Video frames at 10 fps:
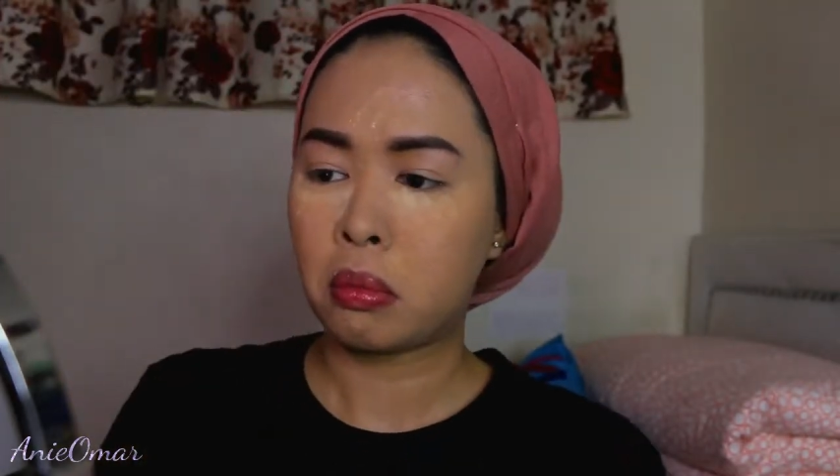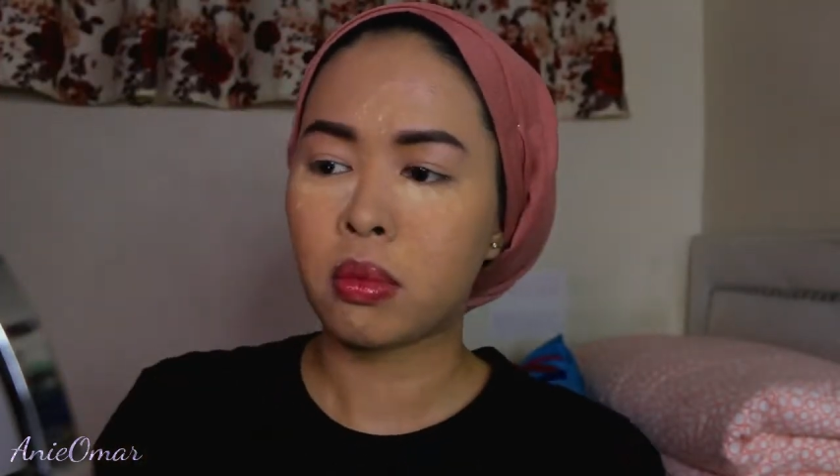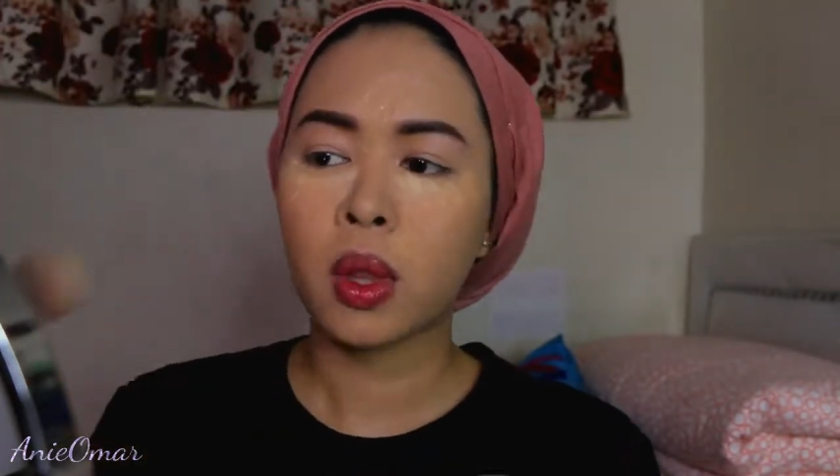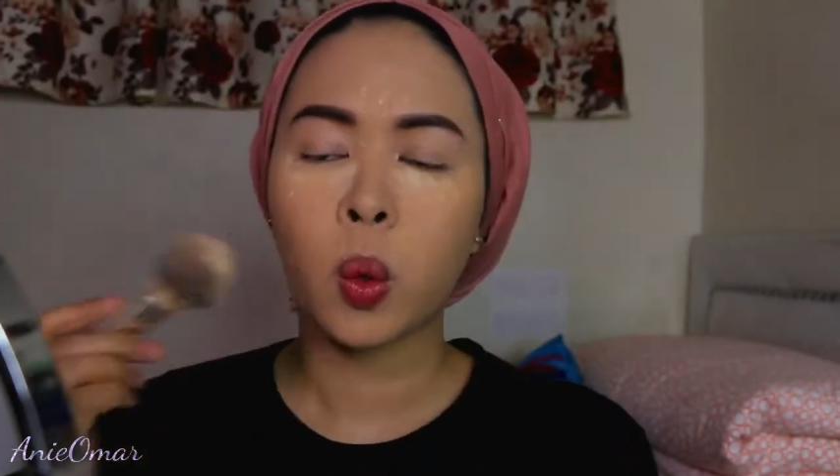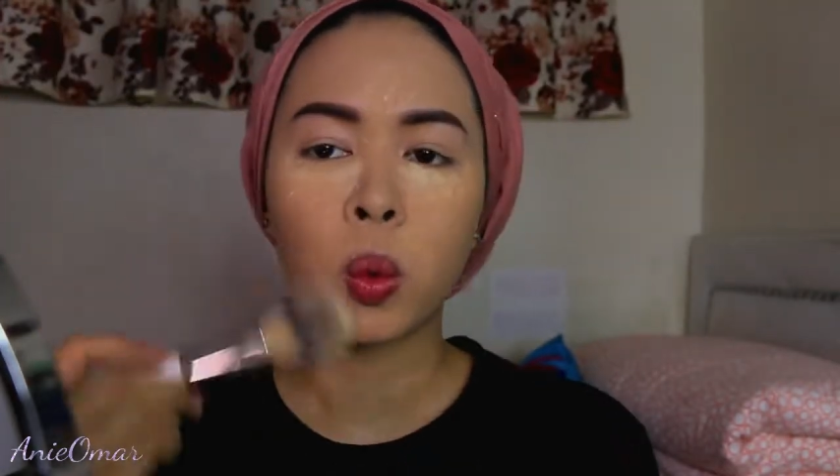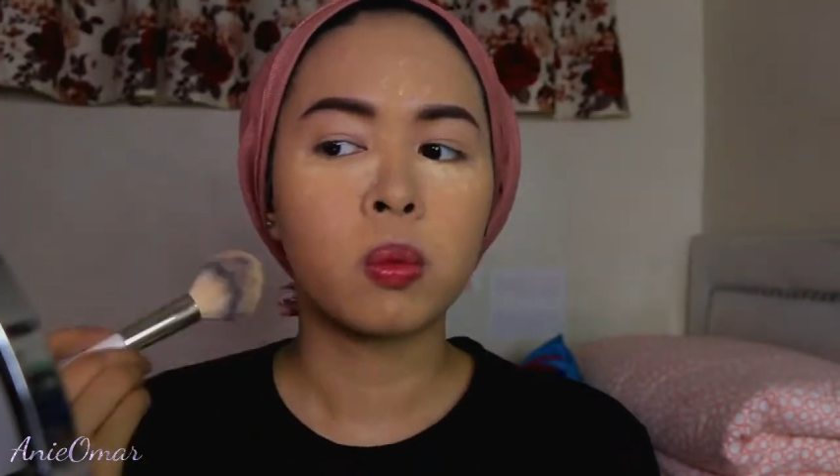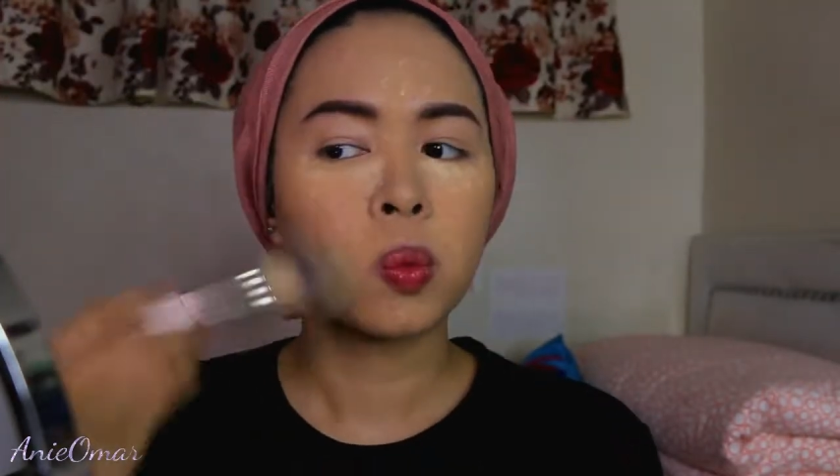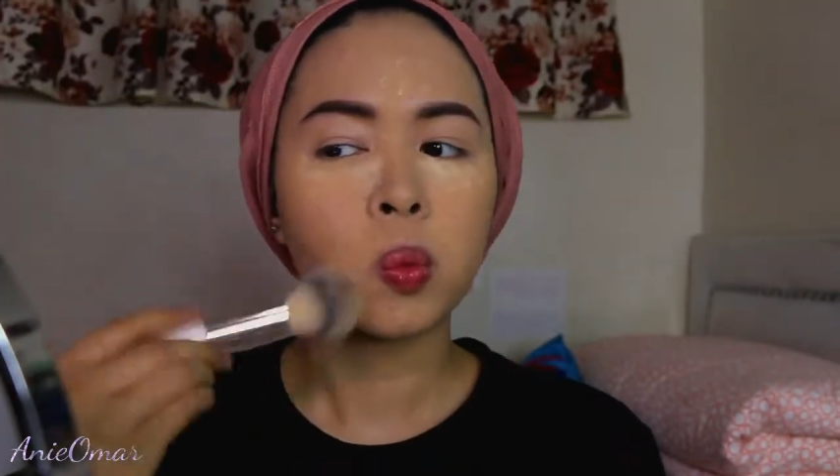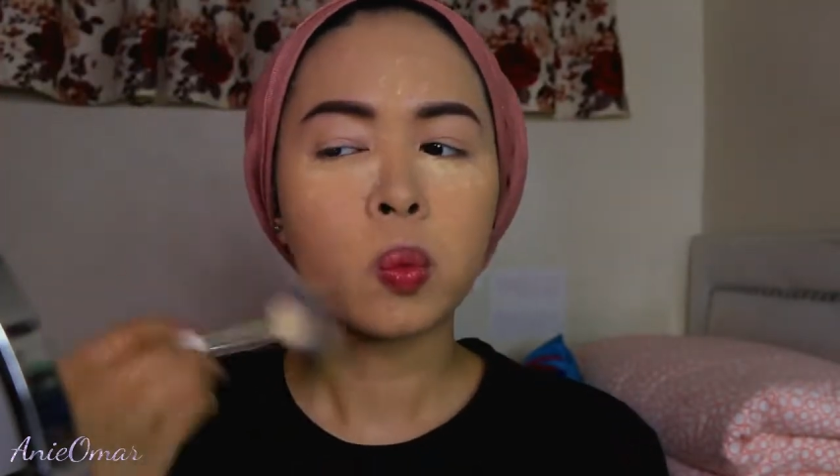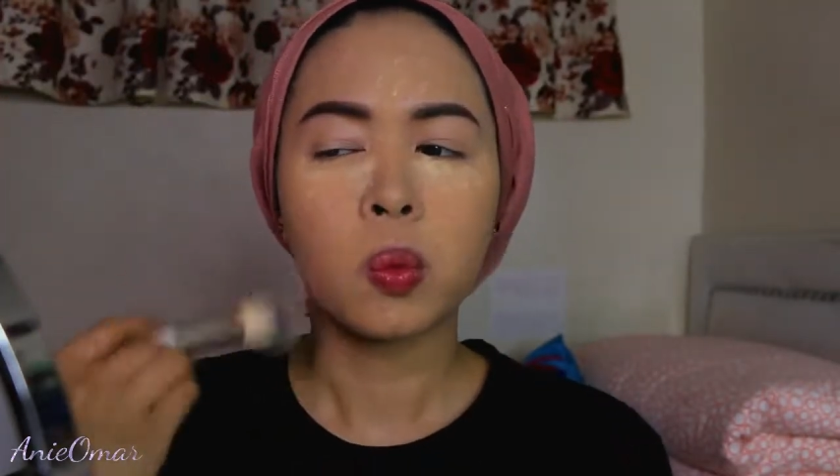brush, and
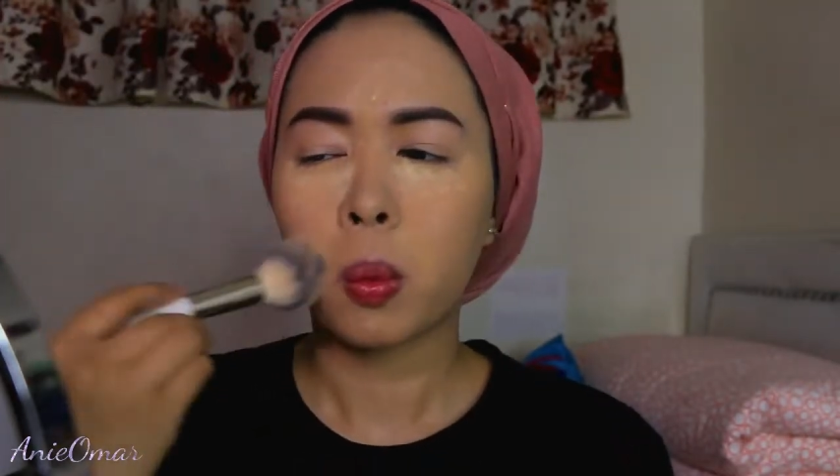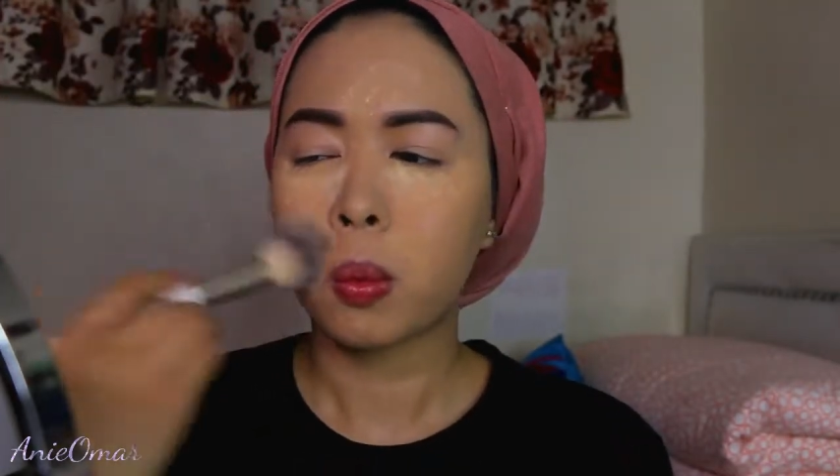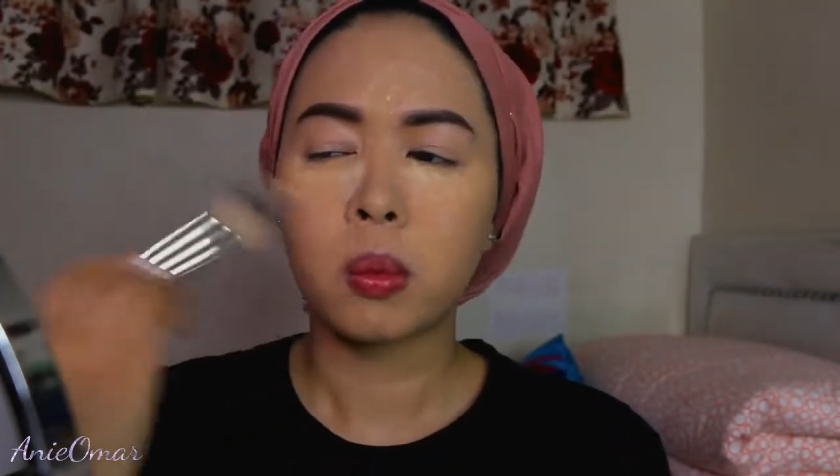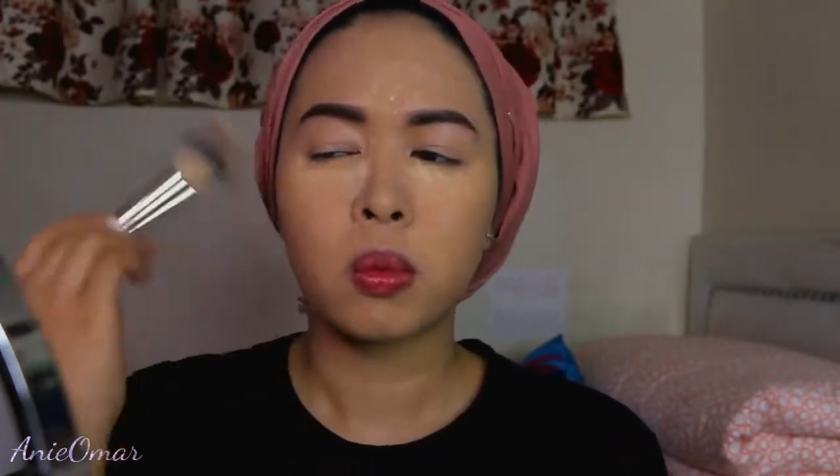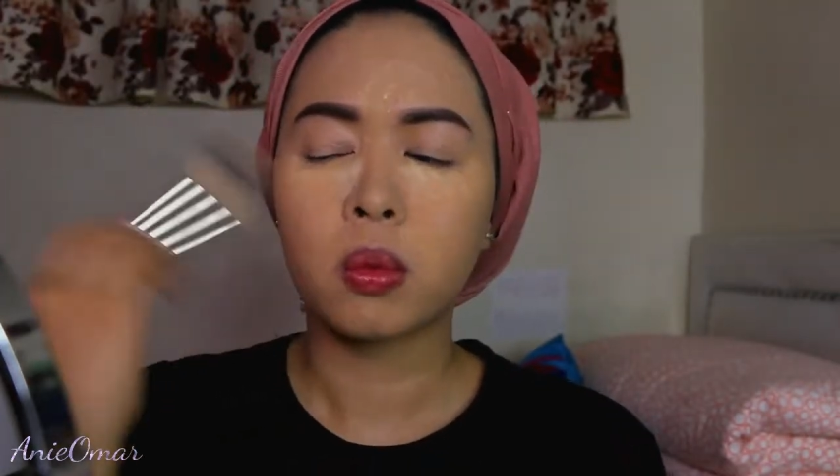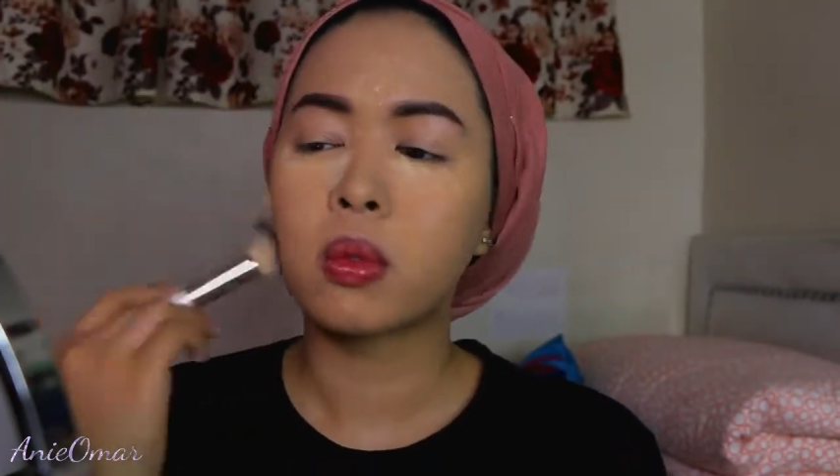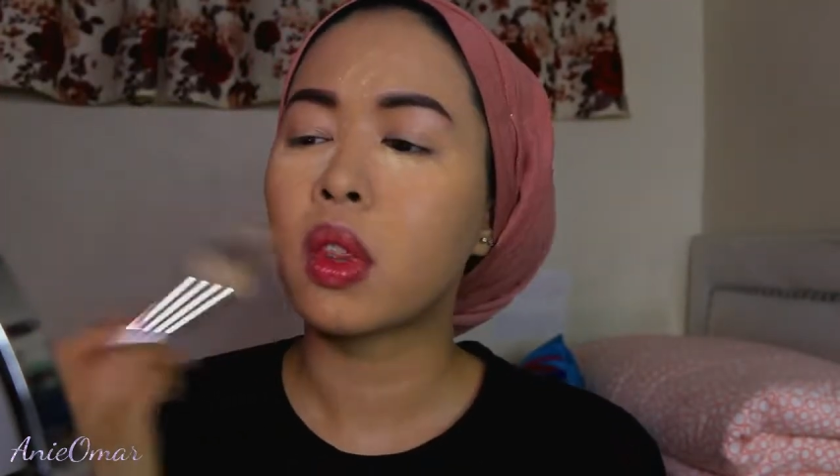then I'm gonna swirl